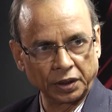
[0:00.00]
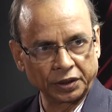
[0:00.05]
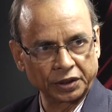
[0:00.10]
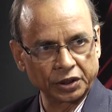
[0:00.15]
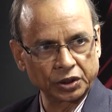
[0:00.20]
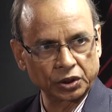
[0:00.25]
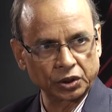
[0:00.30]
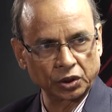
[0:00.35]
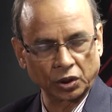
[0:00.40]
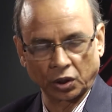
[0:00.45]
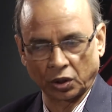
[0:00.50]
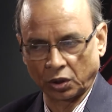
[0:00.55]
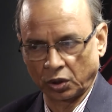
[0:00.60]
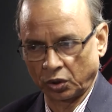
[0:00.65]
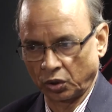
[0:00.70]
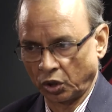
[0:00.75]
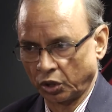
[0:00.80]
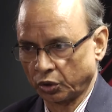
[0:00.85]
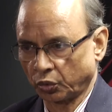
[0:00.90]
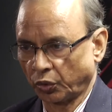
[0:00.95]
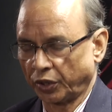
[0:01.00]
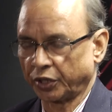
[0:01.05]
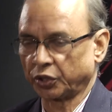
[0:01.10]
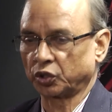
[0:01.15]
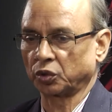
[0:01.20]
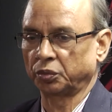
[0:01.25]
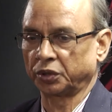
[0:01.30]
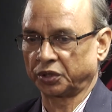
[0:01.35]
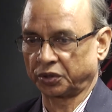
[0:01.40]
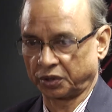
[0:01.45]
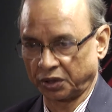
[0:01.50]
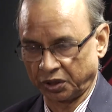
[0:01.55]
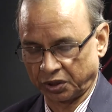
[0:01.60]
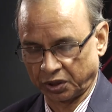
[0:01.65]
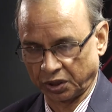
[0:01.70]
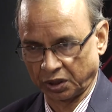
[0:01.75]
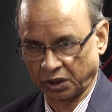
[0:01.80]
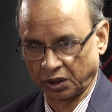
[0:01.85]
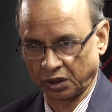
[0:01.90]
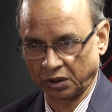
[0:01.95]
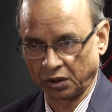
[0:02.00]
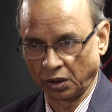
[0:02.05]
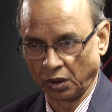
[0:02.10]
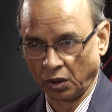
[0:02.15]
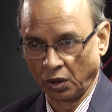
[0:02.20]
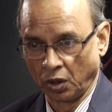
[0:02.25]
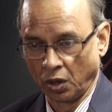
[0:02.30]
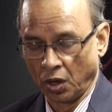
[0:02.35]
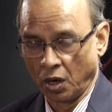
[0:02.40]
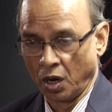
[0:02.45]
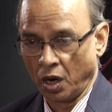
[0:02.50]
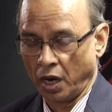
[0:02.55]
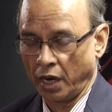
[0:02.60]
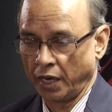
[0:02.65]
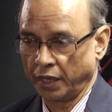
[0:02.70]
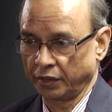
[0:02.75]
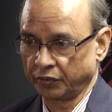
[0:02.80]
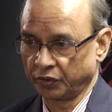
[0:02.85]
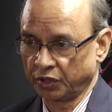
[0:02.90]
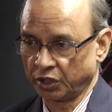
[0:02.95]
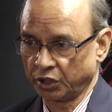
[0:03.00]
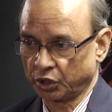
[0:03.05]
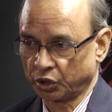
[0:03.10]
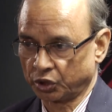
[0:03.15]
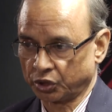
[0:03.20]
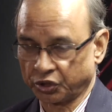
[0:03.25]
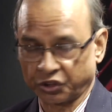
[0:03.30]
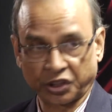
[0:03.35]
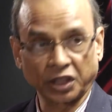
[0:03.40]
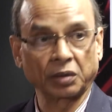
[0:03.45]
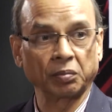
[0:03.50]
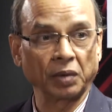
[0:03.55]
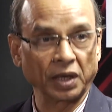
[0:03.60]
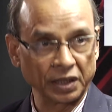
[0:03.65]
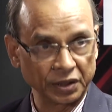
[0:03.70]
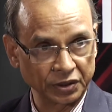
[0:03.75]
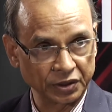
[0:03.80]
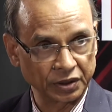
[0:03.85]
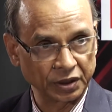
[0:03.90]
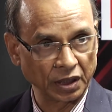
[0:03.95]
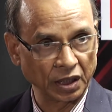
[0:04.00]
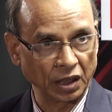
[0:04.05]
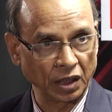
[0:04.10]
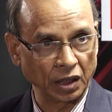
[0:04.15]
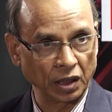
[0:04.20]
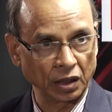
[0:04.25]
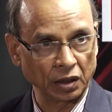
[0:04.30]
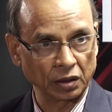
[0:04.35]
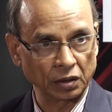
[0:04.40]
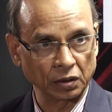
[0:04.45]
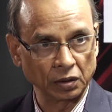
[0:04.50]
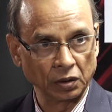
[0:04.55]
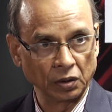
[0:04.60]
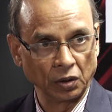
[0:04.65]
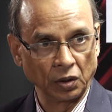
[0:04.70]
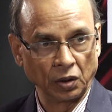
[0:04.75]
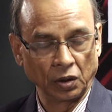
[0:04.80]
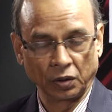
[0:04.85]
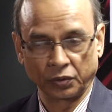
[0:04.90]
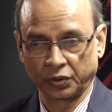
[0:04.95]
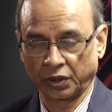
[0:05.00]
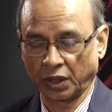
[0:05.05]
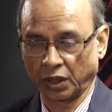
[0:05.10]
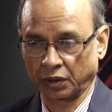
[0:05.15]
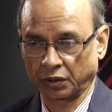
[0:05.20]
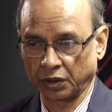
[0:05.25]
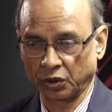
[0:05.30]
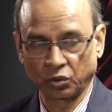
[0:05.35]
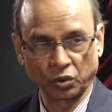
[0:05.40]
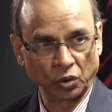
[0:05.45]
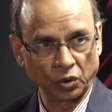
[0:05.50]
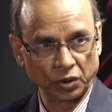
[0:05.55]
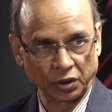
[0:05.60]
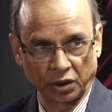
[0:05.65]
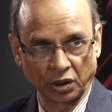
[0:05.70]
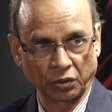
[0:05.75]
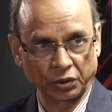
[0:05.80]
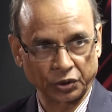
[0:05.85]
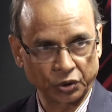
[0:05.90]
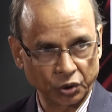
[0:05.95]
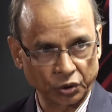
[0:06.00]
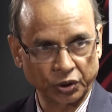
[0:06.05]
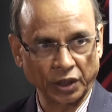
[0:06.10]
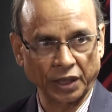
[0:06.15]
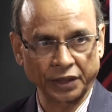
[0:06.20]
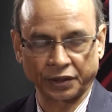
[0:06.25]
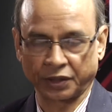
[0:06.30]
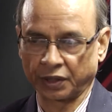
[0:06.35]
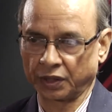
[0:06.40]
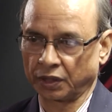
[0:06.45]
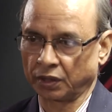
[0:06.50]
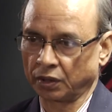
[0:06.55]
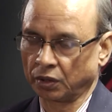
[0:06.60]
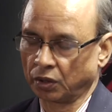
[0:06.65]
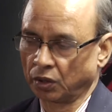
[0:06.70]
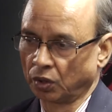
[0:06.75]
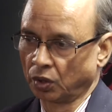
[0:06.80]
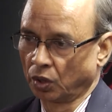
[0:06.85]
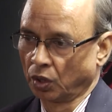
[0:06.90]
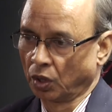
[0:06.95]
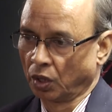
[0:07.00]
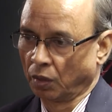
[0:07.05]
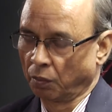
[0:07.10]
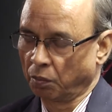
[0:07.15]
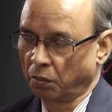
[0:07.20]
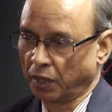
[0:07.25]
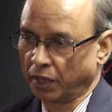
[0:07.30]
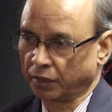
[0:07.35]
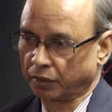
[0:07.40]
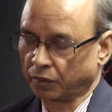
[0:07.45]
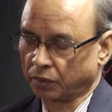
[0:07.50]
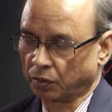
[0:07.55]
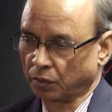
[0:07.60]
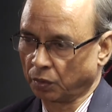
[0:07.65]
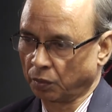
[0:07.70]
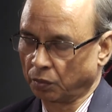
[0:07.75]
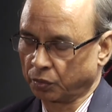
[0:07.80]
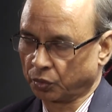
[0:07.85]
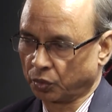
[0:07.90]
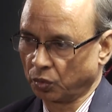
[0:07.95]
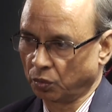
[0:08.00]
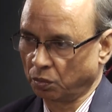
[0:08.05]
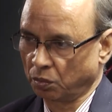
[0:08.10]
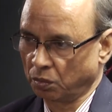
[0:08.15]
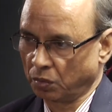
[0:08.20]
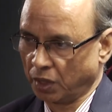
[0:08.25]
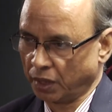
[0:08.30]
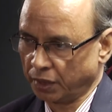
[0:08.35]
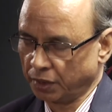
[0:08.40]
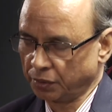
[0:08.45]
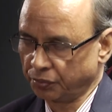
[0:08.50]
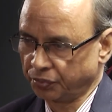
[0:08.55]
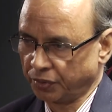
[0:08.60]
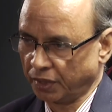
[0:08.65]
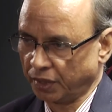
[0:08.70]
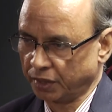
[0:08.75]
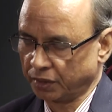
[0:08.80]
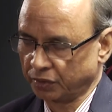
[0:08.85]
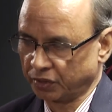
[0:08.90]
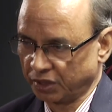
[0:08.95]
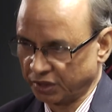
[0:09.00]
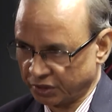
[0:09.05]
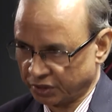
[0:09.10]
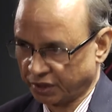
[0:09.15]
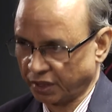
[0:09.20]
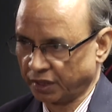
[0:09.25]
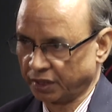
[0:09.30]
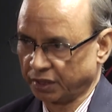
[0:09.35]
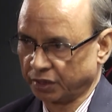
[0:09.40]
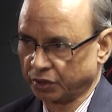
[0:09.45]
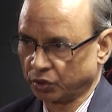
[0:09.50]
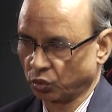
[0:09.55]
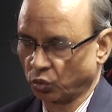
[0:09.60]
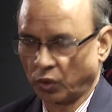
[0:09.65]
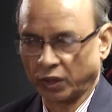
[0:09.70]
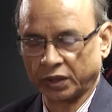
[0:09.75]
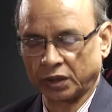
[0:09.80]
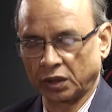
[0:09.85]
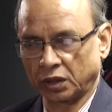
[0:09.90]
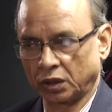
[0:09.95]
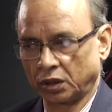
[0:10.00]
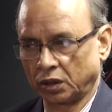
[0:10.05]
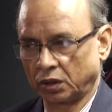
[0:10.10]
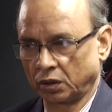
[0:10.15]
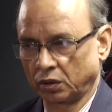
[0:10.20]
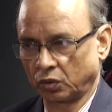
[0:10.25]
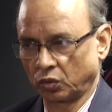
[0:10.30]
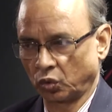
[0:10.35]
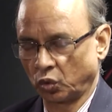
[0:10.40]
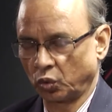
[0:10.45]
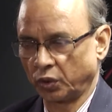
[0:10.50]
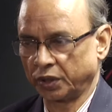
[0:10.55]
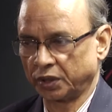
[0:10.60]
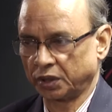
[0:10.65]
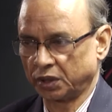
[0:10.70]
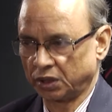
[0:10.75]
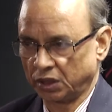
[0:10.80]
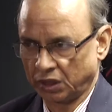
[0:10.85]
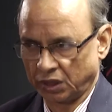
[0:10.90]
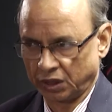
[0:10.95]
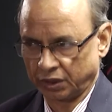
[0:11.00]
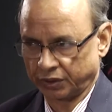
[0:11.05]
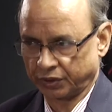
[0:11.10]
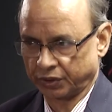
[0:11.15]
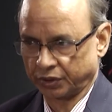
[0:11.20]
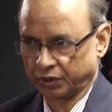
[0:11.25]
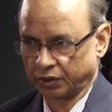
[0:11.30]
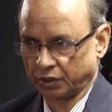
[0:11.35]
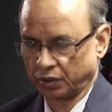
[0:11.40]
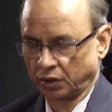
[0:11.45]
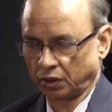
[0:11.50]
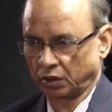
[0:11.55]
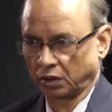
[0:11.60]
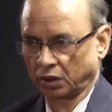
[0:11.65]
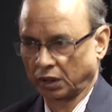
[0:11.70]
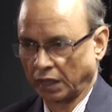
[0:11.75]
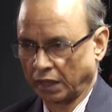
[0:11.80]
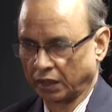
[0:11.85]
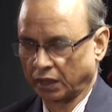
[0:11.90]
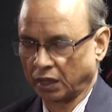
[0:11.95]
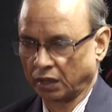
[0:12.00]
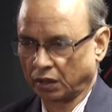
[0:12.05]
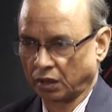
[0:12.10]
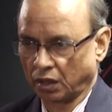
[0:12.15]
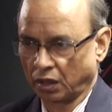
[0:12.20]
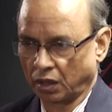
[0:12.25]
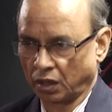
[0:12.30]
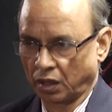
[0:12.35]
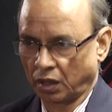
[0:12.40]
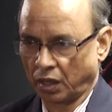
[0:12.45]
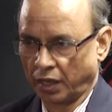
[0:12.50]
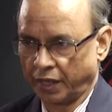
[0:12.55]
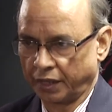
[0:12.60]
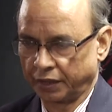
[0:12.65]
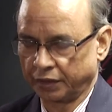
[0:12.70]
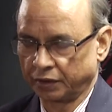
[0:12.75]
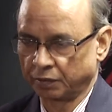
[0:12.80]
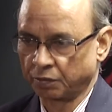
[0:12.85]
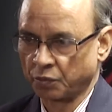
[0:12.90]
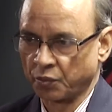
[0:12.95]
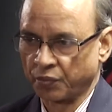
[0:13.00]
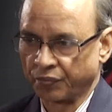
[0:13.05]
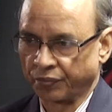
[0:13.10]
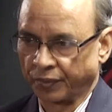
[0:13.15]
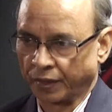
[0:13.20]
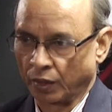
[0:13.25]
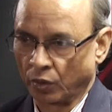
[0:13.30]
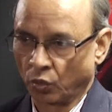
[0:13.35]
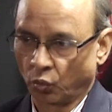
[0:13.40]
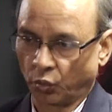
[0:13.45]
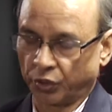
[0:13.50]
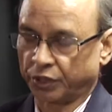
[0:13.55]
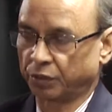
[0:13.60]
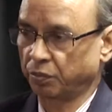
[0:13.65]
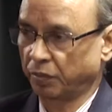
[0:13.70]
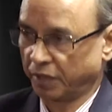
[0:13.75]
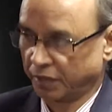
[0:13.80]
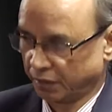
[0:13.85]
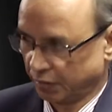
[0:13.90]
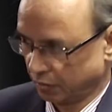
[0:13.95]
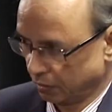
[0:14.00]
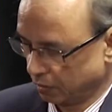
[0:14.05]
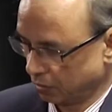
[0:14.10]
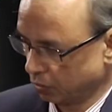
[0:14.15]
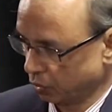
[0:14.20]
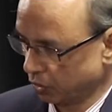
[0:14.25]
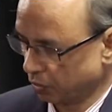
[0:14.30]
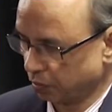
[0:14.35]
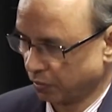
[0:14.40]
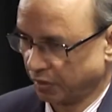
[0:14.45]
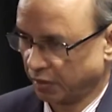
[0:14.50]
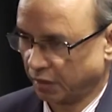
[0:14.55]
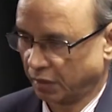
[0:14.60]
it is not going to be treated, and this stigma is there, that in our society. But to my feeling these days, working in over the years in Calcutta and with my